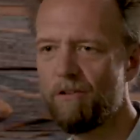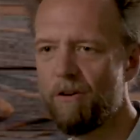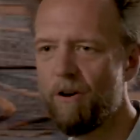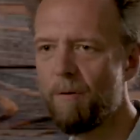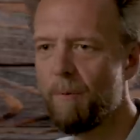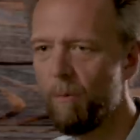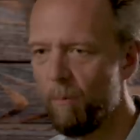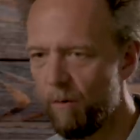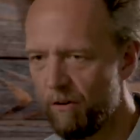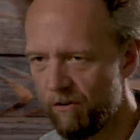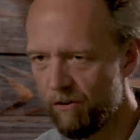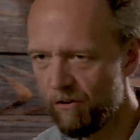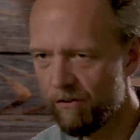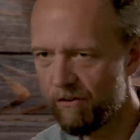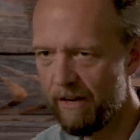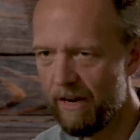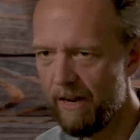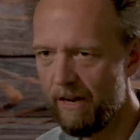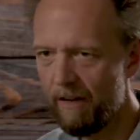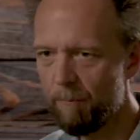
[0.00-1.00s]
interpret what you're
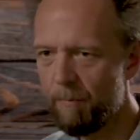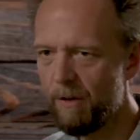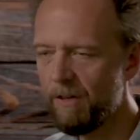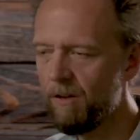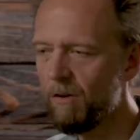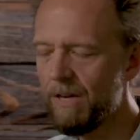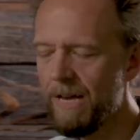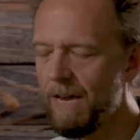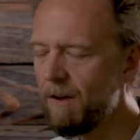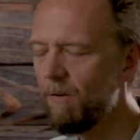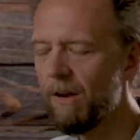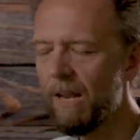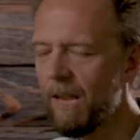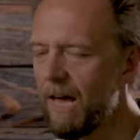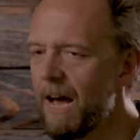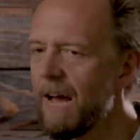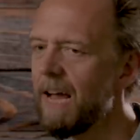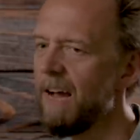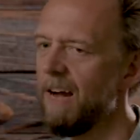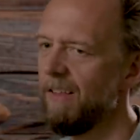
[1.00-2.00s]
saying, but you can't
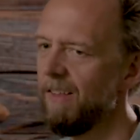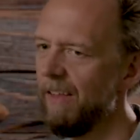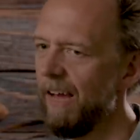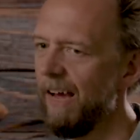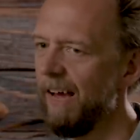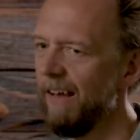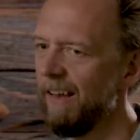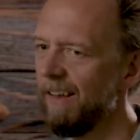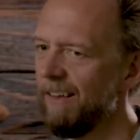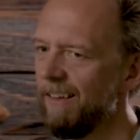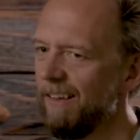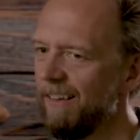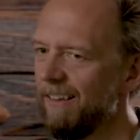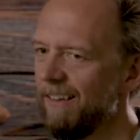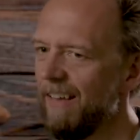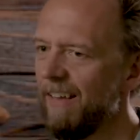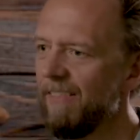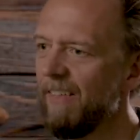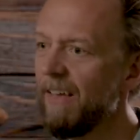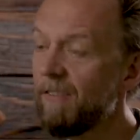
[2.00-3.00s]
rely on that.
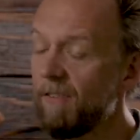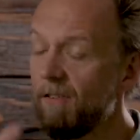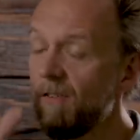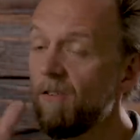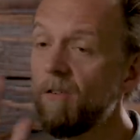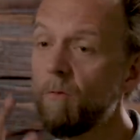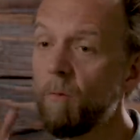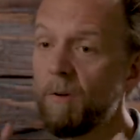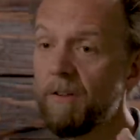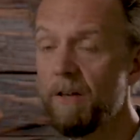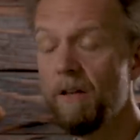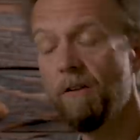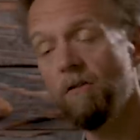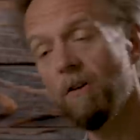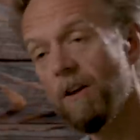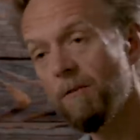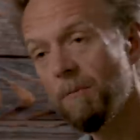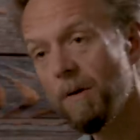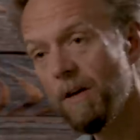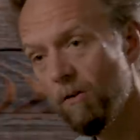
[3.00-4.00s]
And this is the one thing that
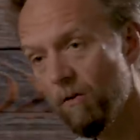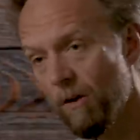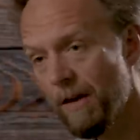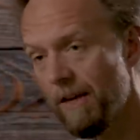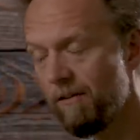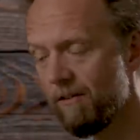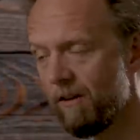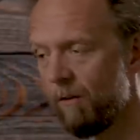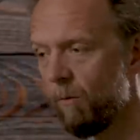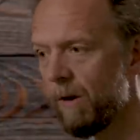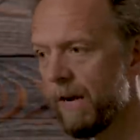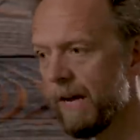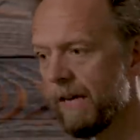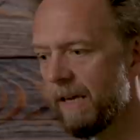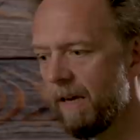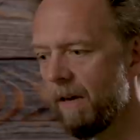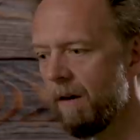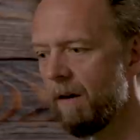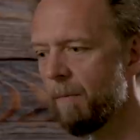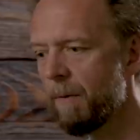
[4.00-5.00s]
drives me crazy when I
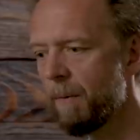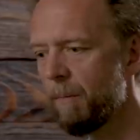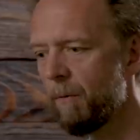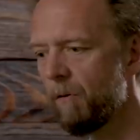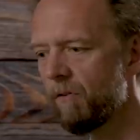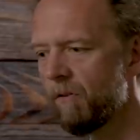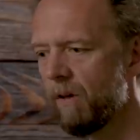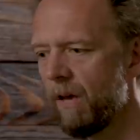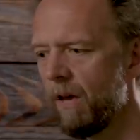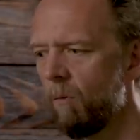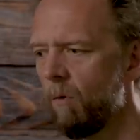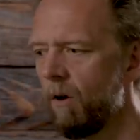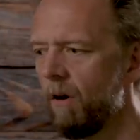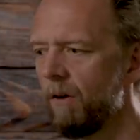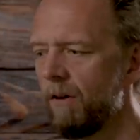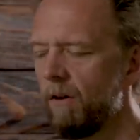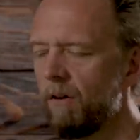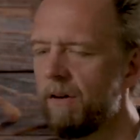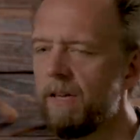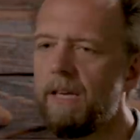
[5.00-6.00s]
hear people say,
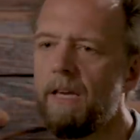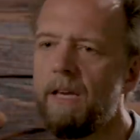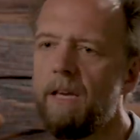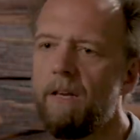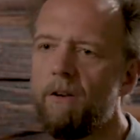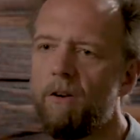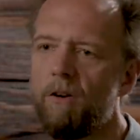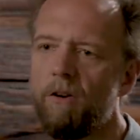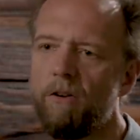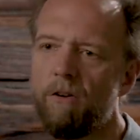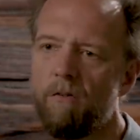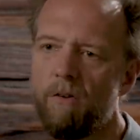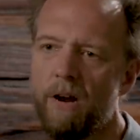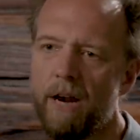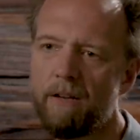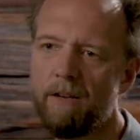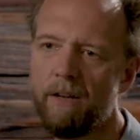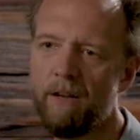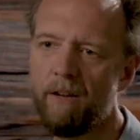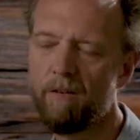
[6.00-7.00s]
well, your key to good
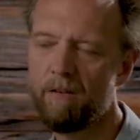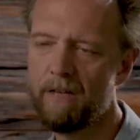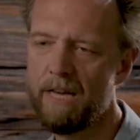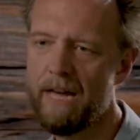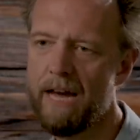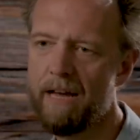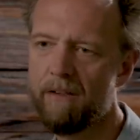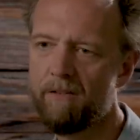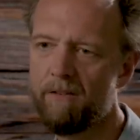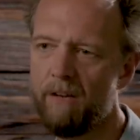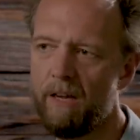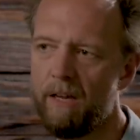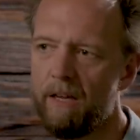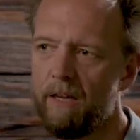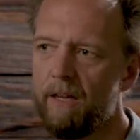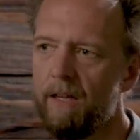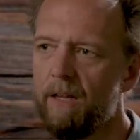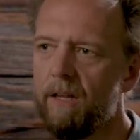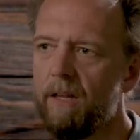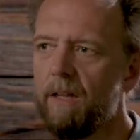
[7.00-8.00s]
directing is
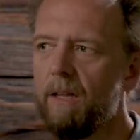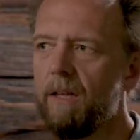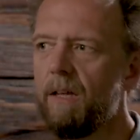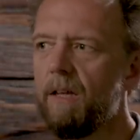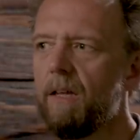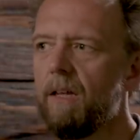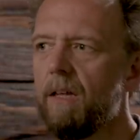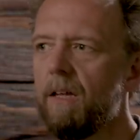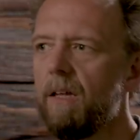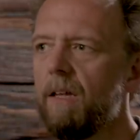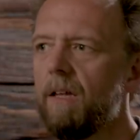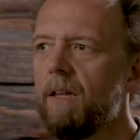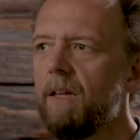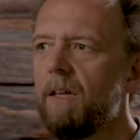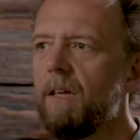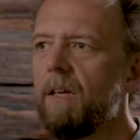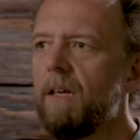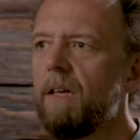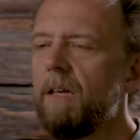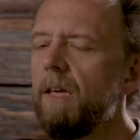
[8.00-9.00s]
casting.
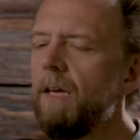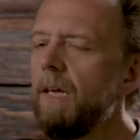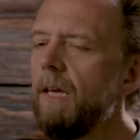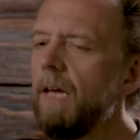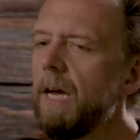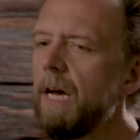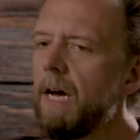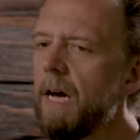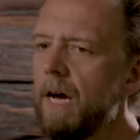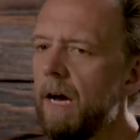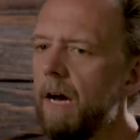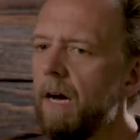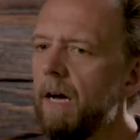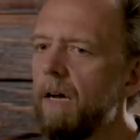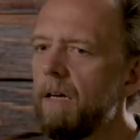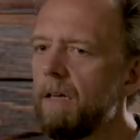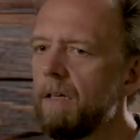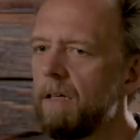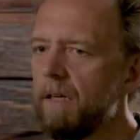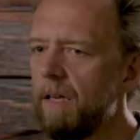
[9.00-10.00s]

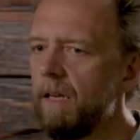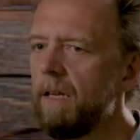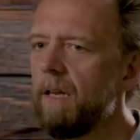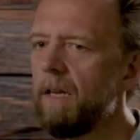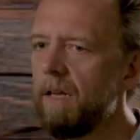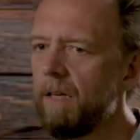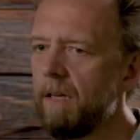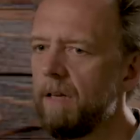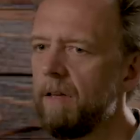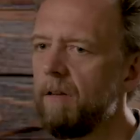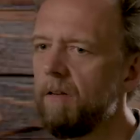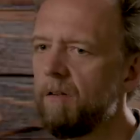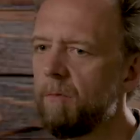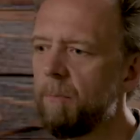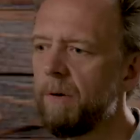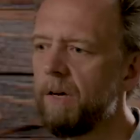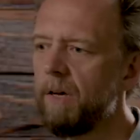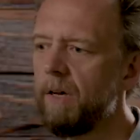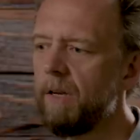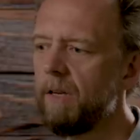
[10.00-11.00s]
Yeah, it is,
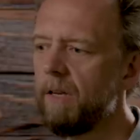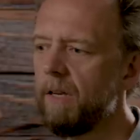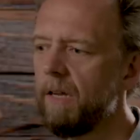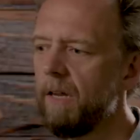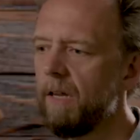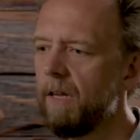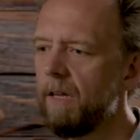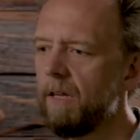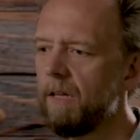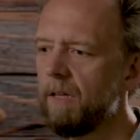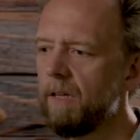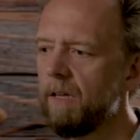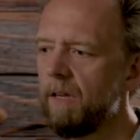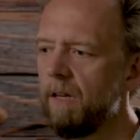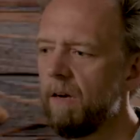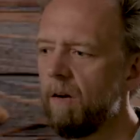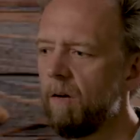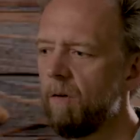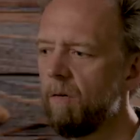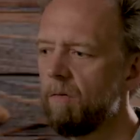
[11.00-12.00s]
but,
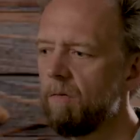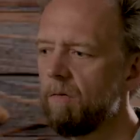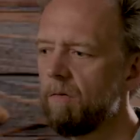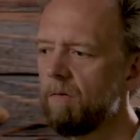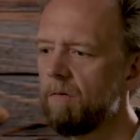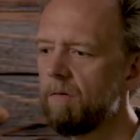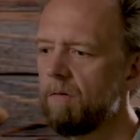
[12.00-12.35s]
you know,